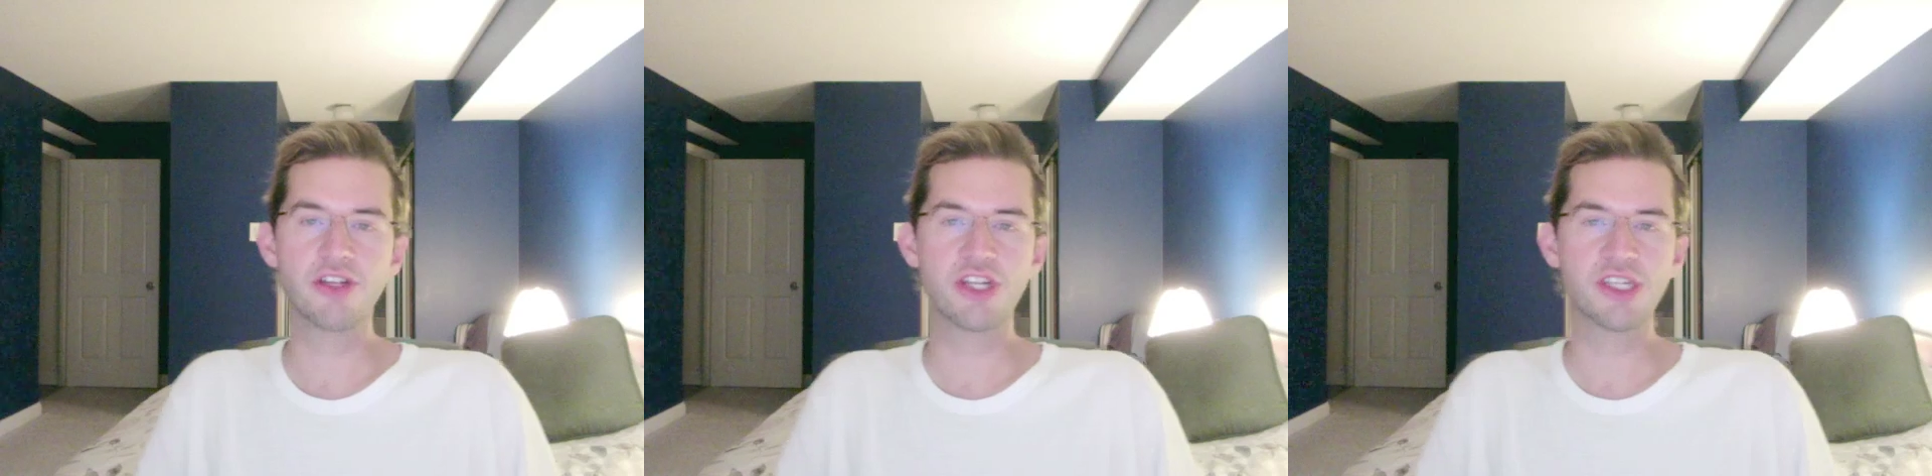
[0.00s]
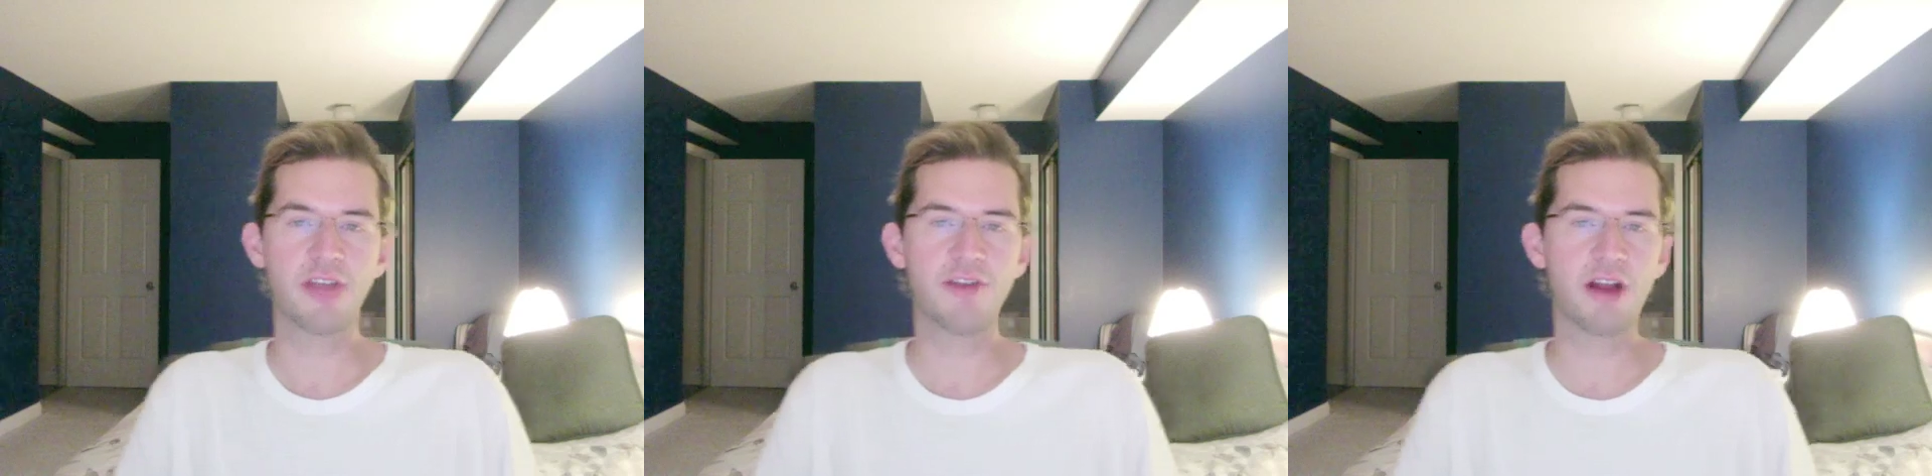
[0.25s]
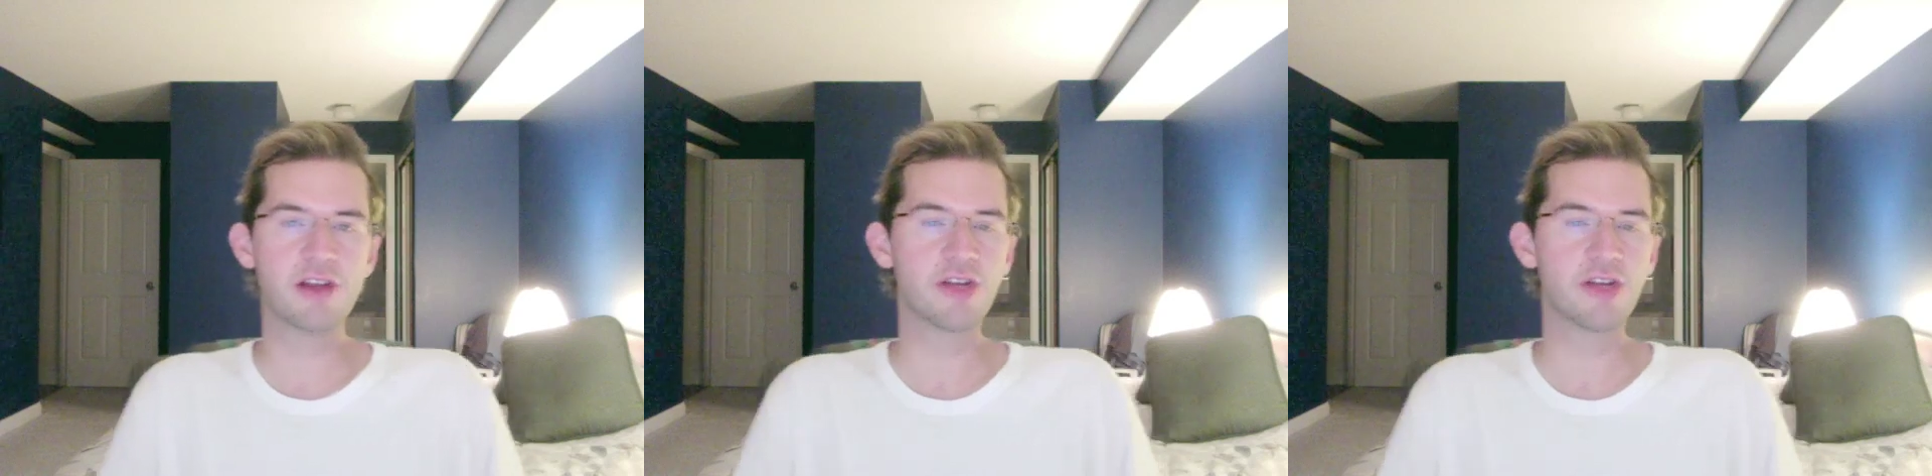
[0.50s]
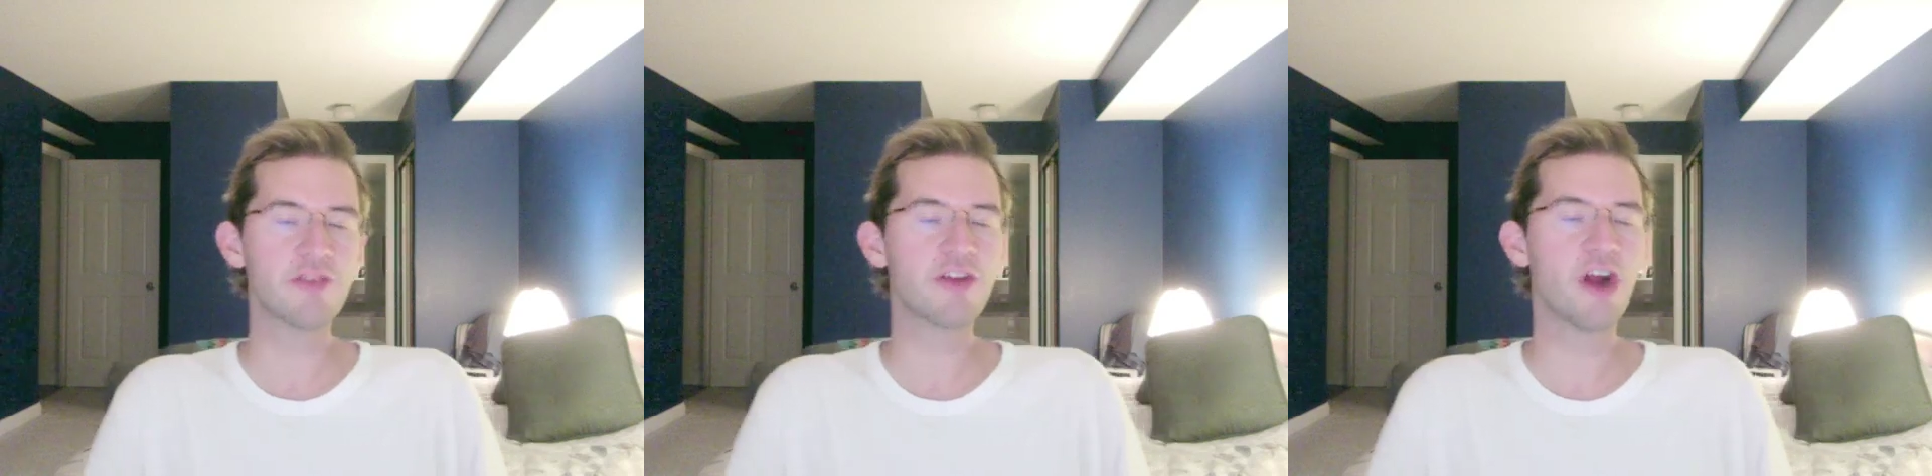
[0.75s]
Cheesecake
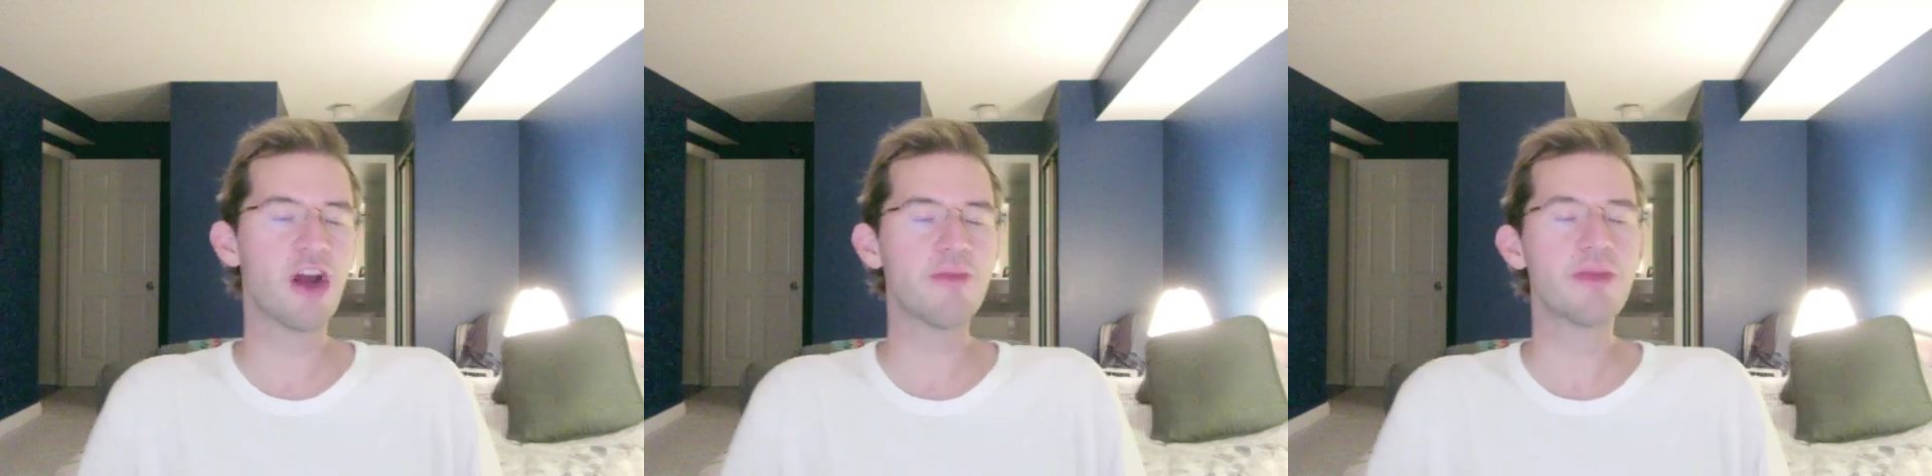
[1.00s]
Factory gift card,